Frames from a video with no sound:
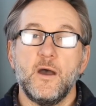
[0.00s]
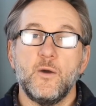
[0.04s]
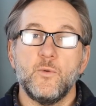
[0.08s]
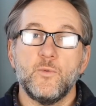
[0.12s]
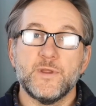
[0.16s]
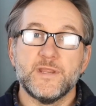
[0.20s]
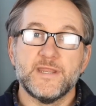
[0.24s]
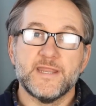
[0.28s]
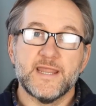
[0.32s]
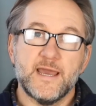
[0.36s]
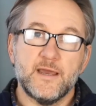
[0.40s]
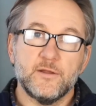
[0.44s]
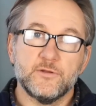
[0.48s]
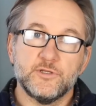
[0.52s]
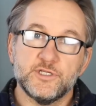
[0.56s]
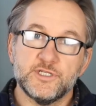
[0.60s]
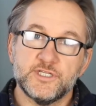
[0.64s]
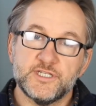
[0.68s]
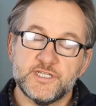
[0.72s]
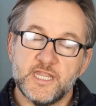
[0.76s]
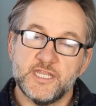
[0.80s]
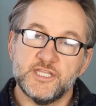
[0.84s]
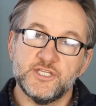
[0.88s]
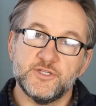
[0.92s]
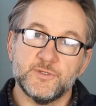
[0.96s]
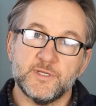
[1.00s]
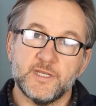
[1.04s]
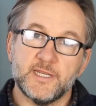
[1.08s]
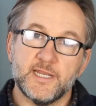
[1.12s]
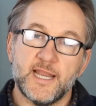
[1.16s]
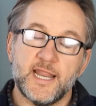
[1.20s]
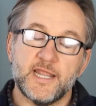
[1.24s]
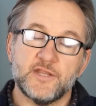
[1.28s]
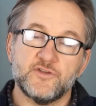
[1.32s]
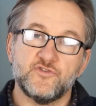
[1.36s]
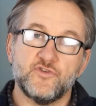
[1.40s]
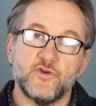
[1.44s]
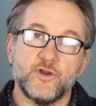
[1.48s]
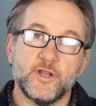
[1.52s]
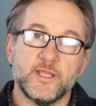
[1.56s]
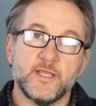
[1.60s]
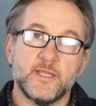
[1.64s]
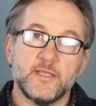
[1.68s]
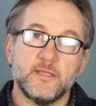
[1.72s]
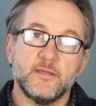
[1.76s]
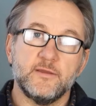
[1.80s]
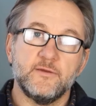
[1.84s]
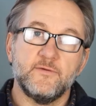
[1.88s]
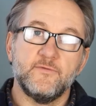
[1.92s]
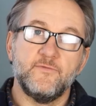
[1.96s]
we now just send you an
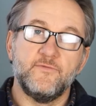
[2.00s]
electronic